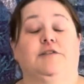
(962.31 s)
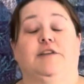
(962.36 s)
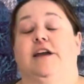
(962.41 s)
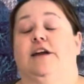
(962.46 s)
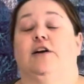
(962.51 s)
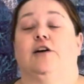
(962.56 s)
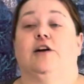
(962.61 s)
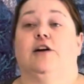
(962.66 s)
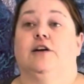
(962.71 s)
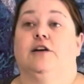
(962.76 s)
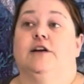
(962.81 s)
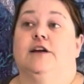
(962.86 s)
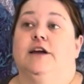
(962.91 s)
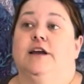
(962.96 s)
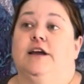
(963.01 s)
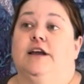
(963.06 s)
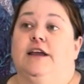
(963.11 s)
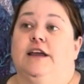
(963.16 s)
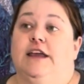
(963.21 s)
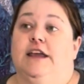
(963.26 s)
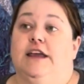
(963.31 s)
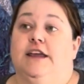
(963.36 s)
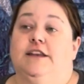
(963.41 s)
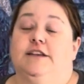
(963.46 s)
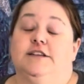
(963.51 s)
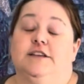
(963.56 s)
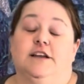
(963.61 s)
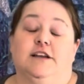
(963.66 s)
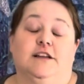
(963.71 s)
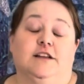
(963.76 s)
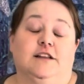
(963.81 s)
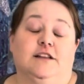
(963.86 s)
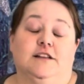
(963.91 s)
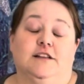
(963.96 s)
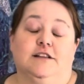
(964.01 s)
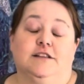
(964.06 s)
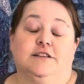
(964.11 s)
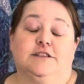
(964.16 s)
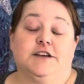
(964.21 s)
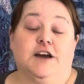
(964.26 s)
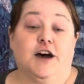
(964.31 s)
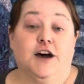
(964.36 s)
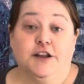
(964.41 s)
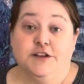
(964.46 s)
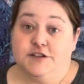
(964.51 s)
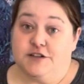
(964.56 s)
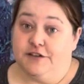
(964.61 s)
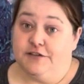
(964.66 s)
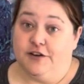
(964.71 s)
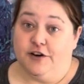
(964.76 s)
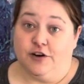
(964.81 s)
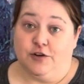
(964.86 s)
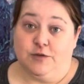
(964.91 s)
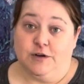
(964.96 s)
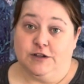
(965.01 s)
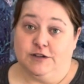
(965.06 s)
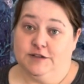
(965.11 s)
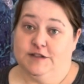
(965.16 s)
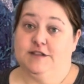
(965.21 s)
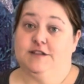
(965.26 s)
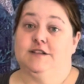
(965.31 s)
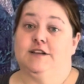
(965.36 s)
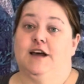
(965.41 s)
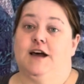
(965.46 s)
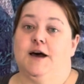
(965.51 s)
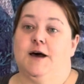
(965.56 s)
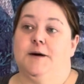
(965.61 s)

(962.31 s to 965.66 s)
They are in tons of her quilts.